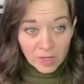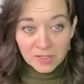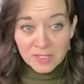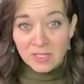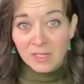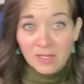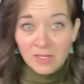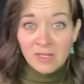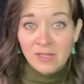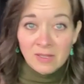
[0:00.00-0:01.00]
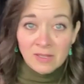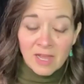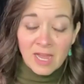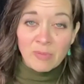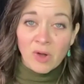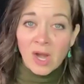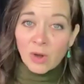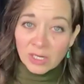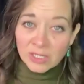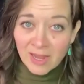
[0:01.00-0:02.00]
first, I
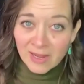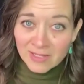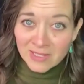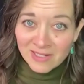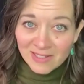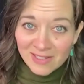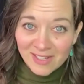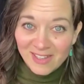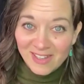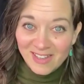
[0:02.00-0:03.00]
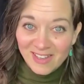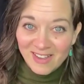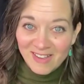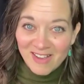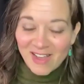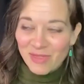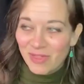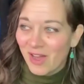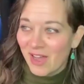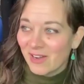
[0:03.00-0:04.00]
prioritized. I
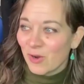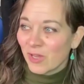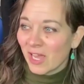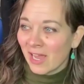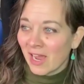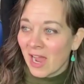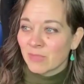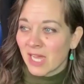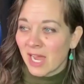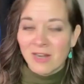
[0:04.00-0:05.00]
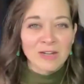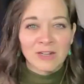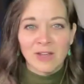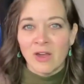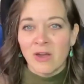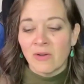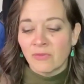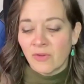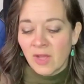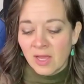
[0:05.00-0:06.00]
thought, okay, I'm tired
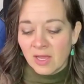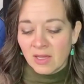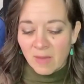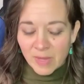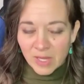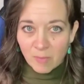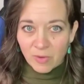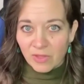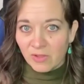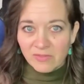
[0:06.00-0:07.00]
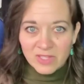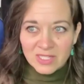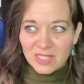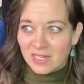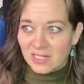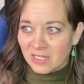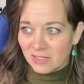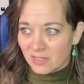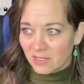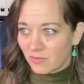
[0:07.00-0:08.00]
of coming up with all of these
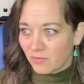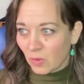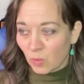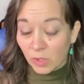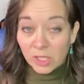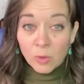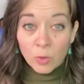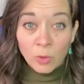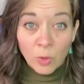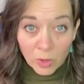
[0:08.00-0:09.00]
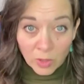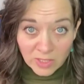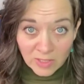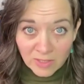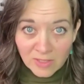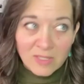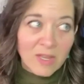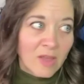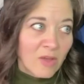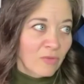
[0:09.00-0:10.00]
ideas for really cool
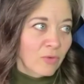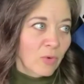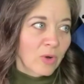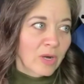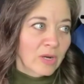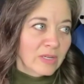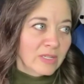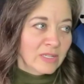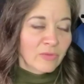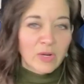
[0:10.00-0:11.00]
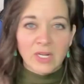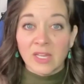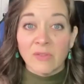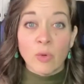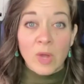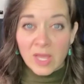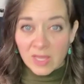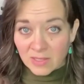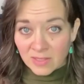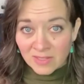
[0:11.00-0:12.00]
courses, for different
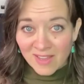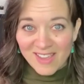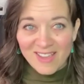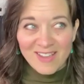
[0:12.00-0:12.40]
giveaways.